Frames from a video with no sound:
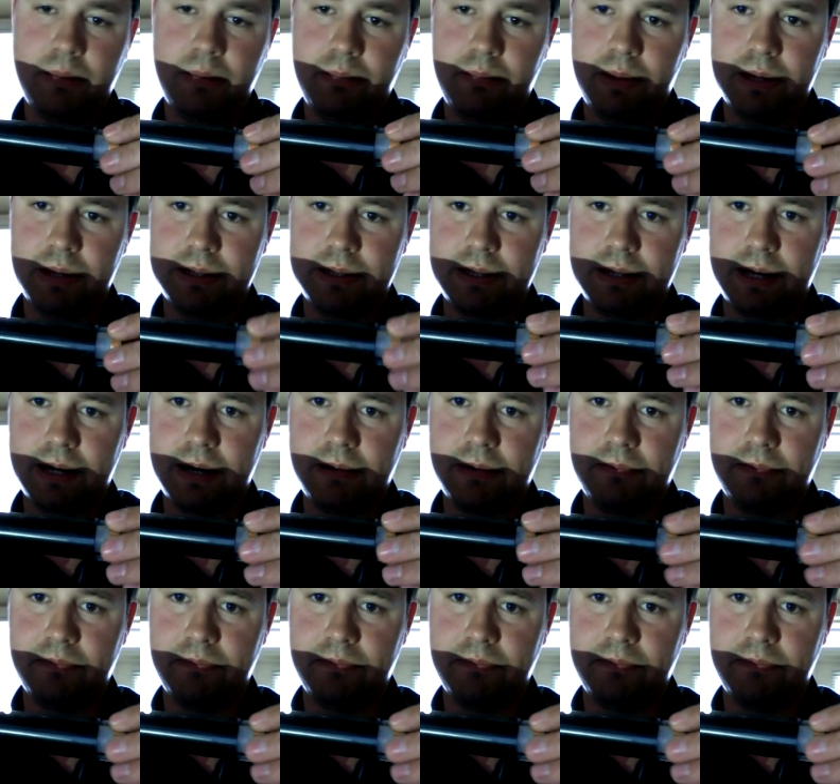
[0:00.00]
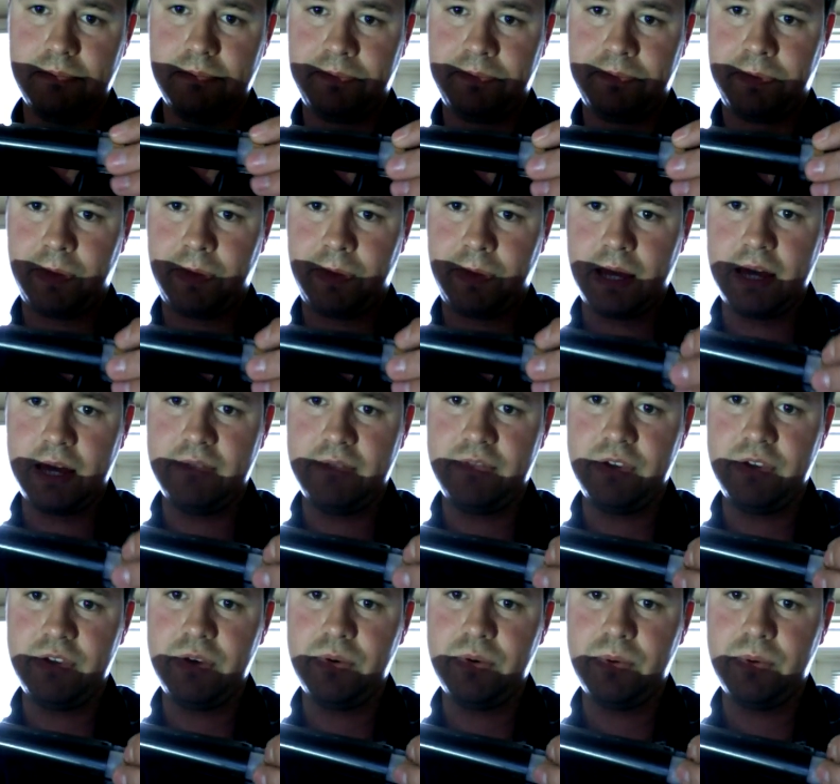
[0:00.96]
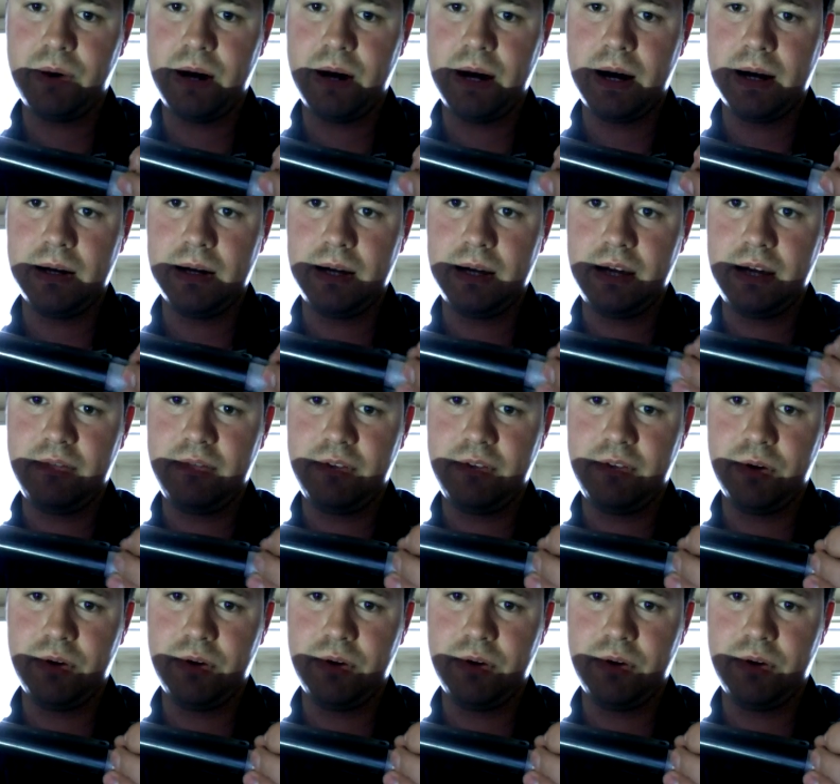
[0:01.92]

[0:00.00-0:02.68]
But if you